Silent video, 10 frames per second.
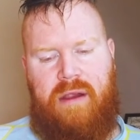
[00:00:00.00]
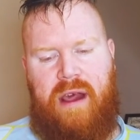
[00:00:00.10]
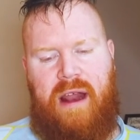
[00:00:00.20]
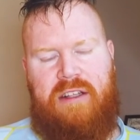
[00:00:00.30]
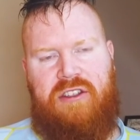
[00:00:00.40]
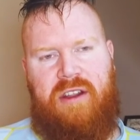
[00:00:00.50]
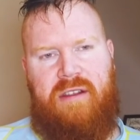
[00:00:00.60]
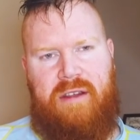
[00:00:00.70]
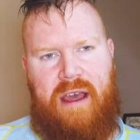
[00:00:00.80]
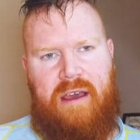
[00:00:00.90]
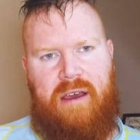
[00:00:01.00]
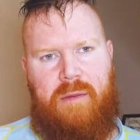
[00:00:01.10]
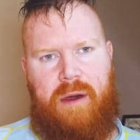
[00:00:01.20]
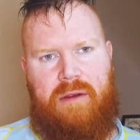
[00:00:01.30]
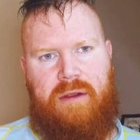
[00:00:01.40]
actually think
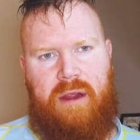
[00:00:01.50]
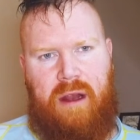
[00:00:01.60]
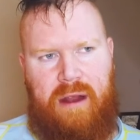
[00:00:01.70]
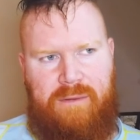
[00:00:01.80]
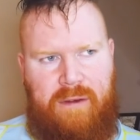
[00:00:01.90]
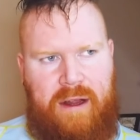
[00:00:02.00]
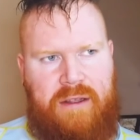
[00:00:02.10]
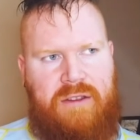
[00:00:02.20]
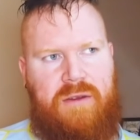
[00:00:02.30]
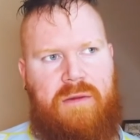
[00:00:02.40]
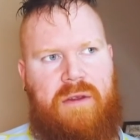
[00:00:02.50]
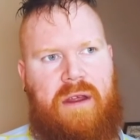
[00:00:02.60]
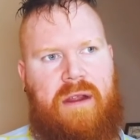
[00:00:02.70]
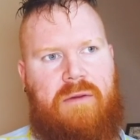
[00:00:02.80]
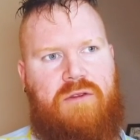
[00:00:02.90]
about delivering
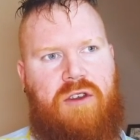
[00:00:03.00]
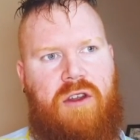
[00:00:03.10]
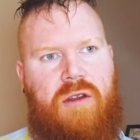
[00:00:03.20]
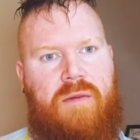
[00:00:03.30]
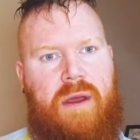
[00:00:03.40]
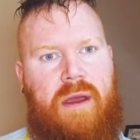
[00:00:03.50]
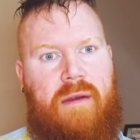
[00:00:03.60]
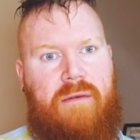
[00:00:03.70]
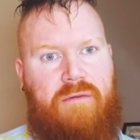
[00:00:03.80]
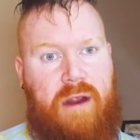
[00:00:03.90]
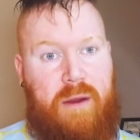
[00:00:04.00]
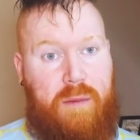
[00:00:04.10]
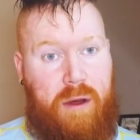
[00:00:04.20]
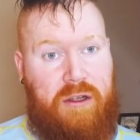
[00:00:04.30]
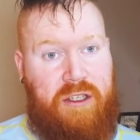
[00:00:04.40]
something that was going to be really
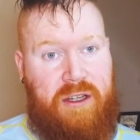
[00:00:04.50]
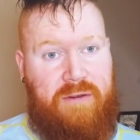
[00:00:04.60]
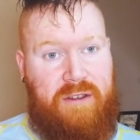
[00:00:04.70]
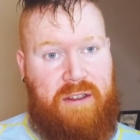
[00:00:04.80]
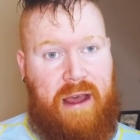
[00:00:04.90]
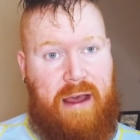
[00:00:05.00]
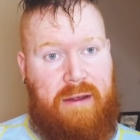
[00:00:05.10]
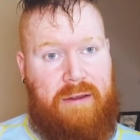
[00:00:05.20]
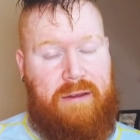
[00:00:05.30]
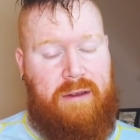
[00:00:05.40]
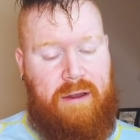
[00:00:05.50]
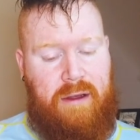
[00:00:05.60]
punchy for starters.